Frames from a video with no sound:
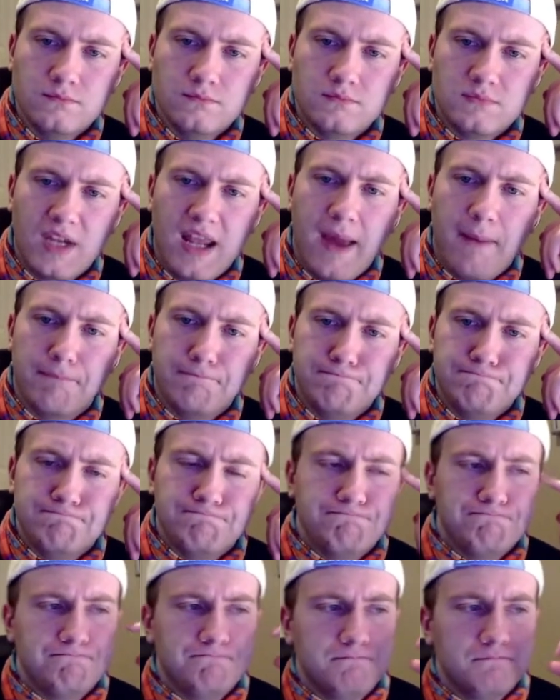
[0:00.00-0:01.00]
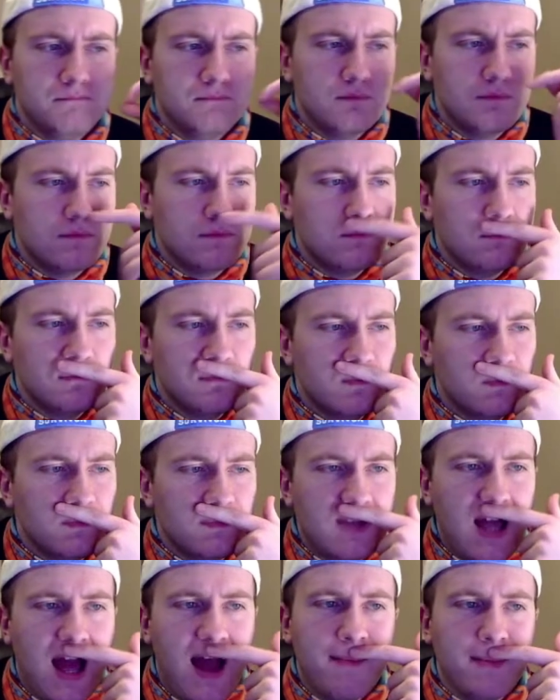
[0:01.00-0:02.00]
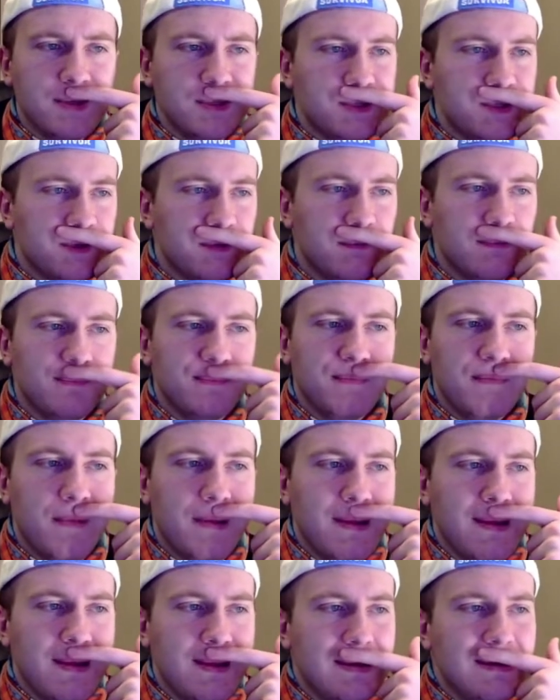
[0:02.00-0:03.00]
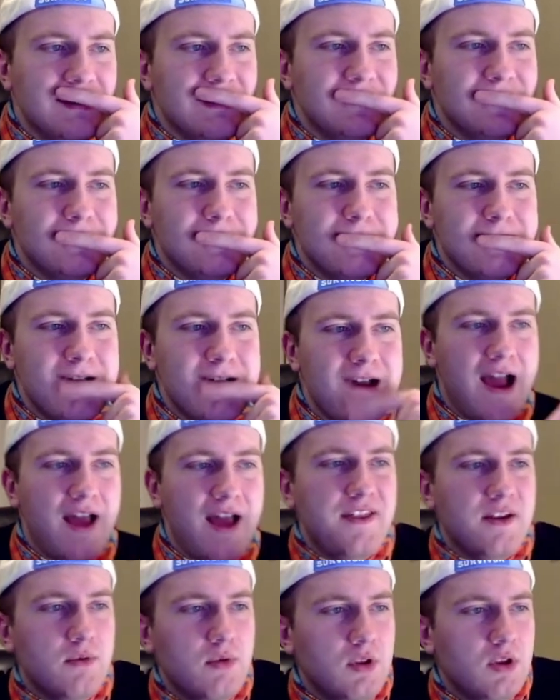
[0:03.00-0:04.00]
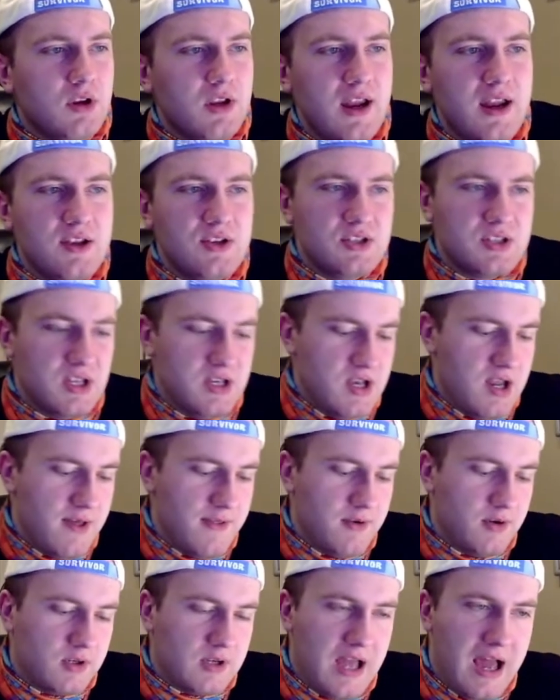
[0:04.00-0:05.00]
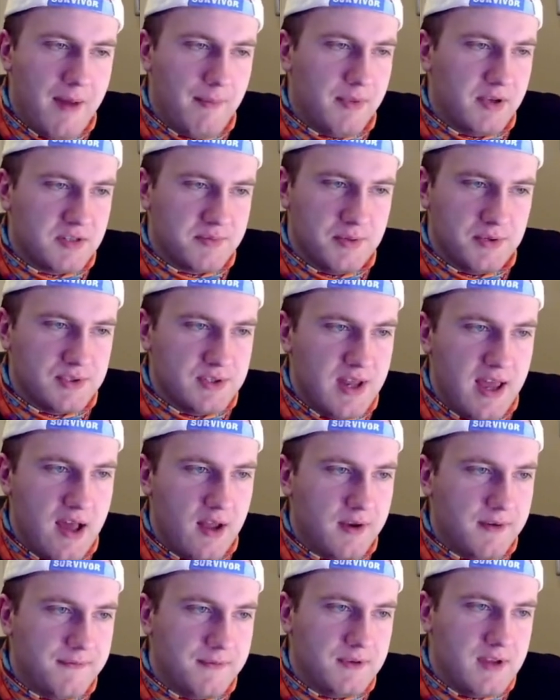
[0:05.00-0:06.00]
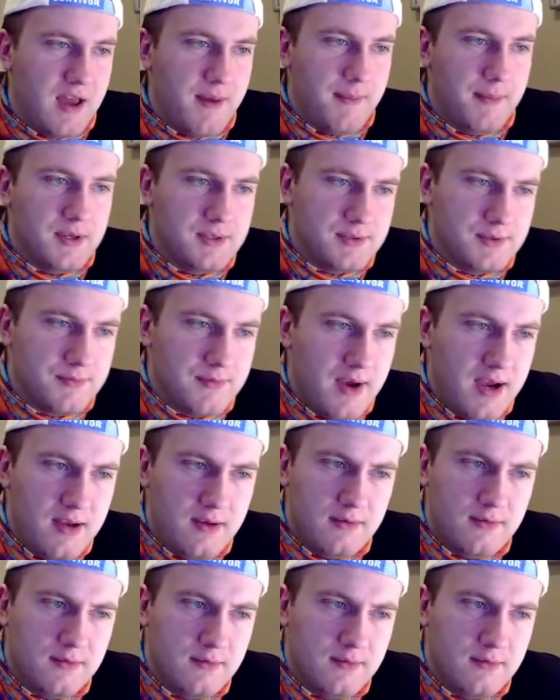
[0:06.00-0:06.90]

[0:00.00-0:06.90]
Yeah. Thomas. I think we're looking at just another complex personality for Thomas, right?